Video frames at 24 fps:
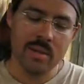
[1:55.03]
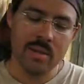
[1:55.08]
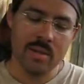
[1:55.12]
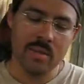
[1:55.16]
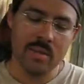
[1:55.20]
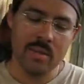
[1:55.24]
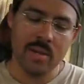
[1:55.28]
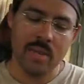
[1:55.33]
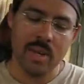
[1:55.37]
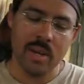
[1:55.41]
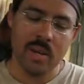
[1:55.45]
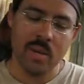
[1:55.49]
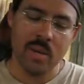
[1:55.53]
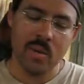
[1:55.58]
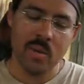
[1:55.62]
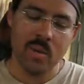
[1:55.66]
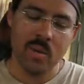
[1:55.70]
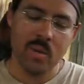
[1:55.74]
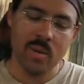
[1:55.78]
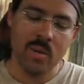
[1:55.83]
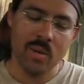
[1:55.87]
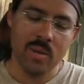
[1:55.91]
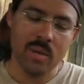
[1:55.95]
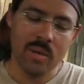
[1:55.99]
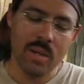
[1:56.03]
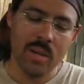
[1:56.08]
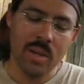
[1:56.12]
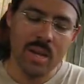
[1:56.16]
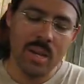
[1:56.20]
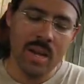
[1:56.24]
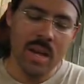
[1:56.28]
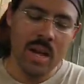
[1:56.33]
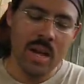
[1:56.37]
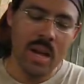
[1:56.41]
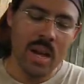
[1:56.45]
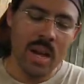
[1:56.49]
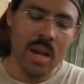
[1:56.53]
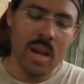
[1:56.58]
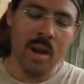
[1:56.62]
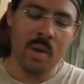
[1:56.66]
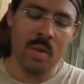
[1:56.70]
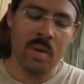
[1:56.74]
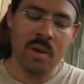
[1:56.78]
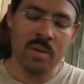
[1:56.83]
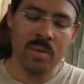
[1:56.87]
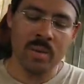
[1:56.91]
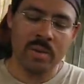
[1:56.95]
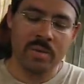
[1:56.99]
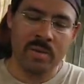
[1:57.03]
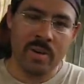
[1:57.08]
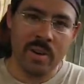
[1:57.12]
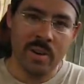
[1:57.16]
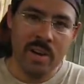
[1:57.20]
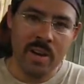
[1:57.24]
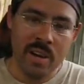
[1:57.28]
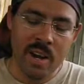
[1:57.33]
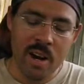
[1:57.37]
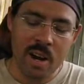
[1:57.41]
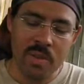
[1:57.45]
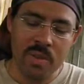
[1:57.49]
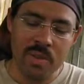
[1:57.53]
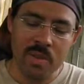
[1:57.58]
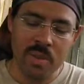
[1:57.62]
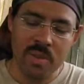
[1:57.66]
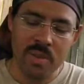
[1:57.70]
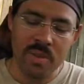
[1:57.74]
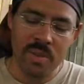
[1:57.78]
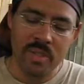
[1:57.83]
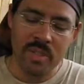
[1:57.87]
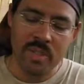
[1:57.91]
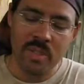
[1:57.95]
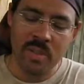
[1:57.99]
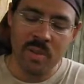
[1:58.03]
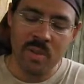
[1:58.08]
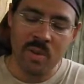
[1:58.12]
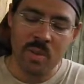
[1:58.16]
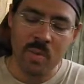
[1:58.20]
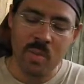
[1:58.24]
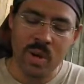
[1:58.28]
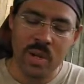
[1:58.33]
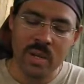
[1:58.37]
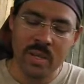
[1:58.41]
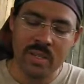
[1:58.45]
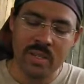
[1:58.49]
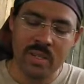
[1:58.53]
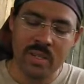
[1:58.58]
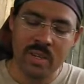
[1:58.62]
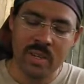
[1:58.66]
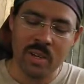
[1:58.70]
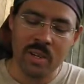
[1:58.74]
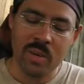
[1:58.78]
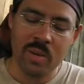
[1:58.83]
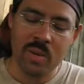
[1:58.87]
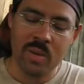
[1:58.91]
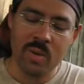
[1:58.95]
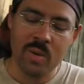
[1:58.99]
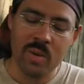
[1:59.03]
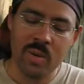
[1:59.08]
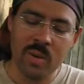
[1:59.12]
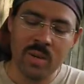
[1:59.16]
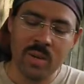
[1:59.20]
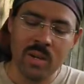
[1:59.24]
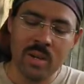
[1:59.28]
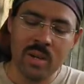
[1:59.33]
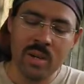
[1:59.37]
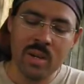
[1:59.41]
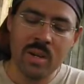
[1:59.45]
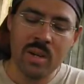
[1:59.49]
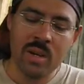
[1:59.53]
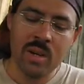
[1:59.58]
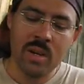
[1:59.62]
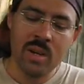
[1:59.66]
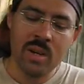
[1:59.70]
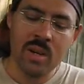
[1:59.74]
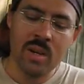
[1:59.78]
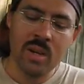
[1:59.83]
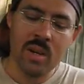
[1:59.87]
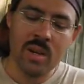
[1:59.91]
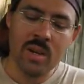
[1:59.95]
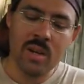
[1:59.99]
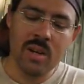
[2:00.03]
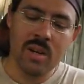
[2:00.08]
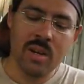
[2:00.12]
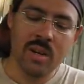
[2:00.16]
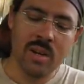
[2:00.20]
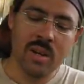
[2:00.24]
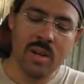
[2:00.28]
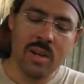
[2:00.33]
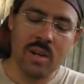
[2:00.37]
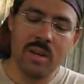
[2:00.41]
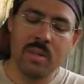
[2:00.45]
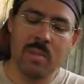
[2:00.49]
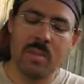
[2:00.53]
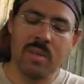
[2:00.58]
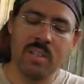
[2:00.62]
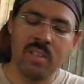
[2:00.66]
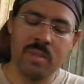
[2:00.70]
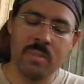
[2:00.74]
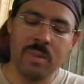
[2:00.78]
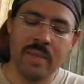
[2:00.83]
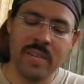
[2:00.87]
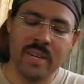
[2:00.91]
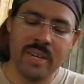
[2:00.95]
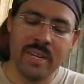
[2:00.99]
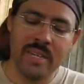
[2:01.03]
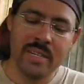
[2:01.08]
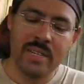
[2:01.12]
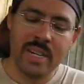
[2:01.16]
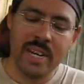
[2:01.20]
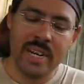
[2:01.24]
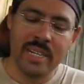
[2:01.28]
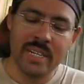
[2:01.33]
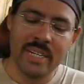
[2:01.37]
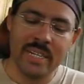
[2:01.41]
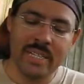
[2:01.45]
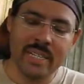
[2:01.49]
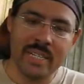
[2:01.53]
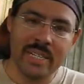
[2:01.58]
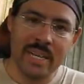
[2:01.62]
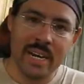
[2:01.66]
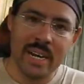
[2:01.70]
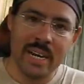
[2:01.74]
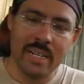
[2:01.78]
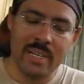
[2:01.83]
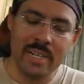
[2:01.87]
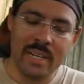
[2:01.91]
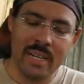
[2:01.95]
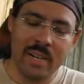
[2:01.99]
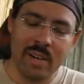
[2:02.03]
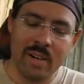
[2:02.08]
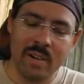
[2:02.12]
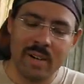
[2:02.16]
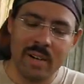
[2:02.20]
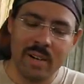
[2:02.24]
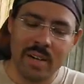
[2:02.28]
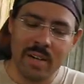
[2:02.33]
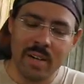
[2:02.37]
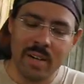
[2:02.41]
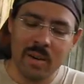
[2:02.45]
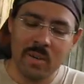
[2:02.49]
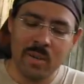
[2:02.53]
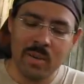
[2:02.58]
with that hole. I want to be very careful with this. I don't want it to go, I want it to be contained inside that area. I